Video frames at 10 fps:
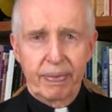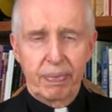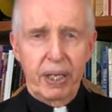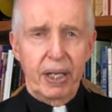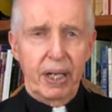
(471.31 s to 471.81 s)

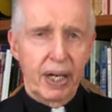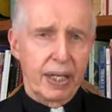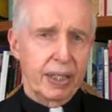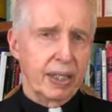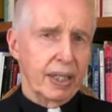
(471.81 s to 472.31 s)
Being
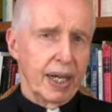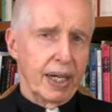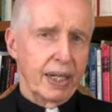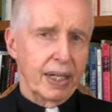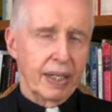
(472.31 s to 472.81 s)
God's
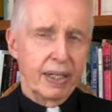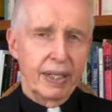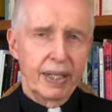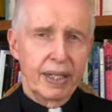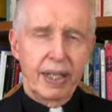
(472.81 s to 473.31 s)
delight?
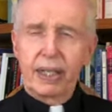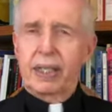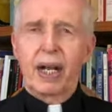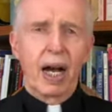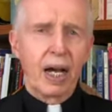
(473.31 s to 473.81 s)
He's
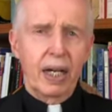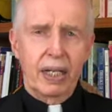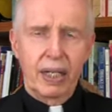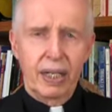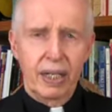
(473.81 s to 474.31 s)

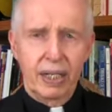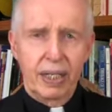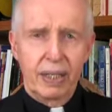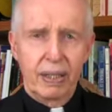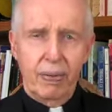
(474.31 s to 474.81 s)
God.
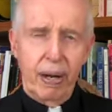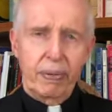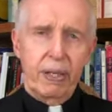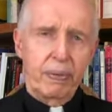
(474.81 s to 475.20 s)
Why would